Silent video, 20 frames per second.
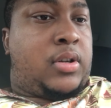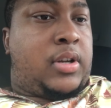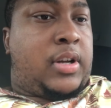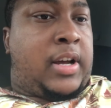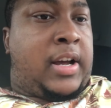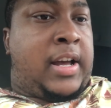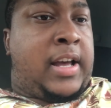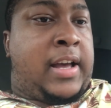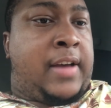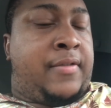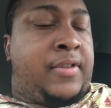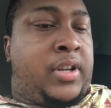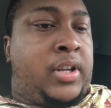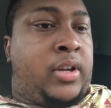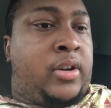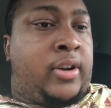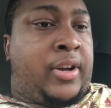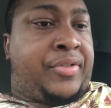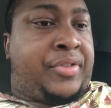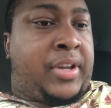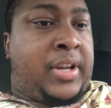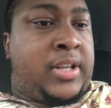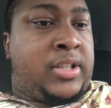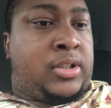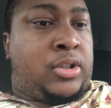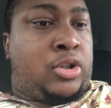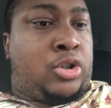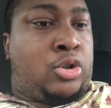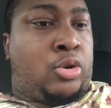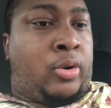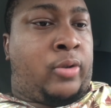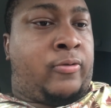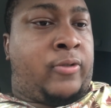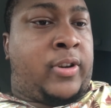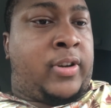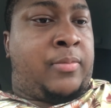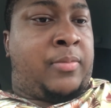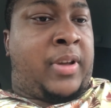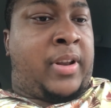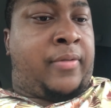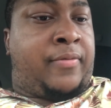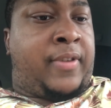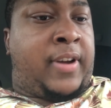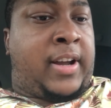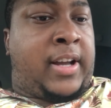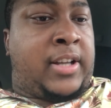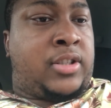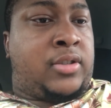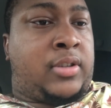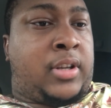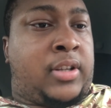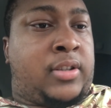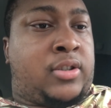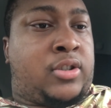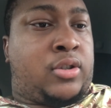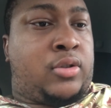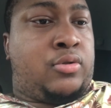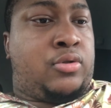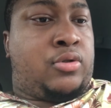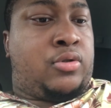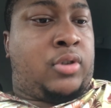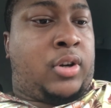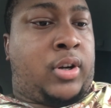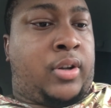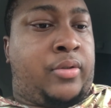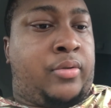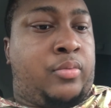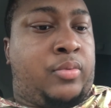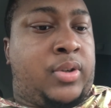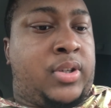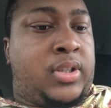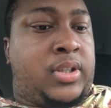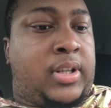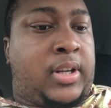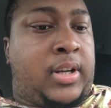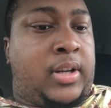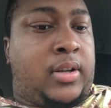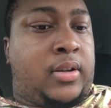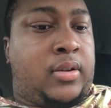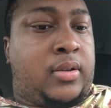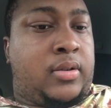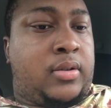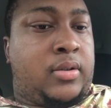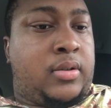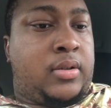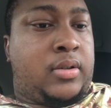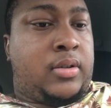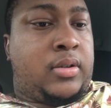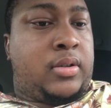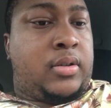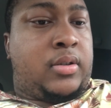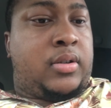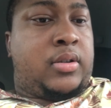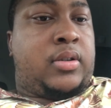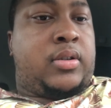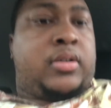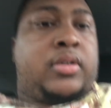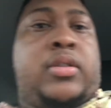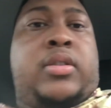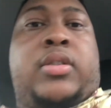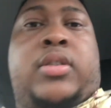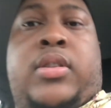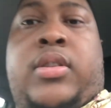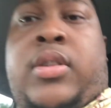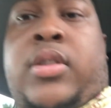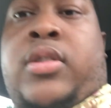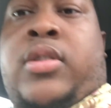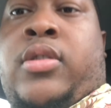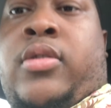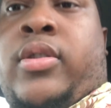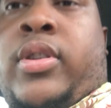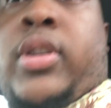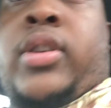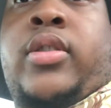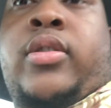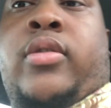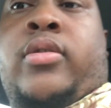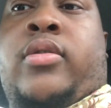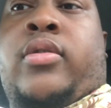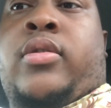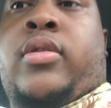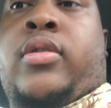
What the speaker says: I have it here. I think it's the short one. As a matter of fact, I showed you all the ones that I... Let's go here.